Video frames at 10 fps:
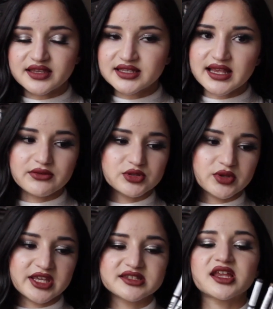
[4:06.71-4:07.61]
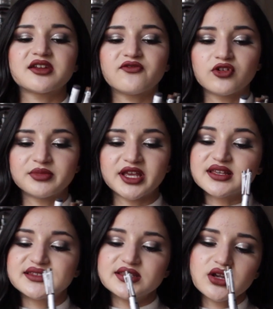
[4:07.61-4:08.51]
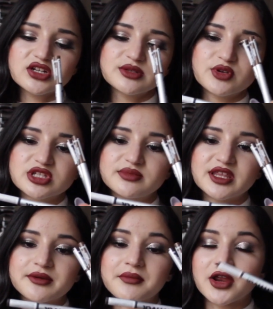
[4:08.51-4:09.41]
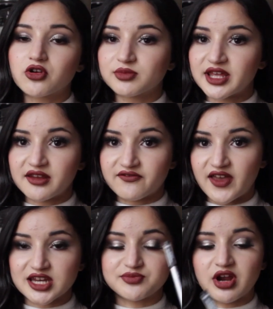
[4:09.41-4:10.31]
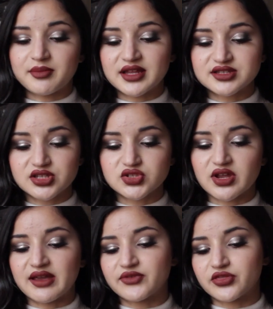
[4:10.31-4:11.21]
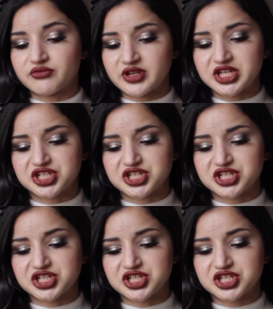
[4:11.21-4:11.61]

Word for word: These I was really excited for because these are supposed to be like microblade effect brow pencils, so I have three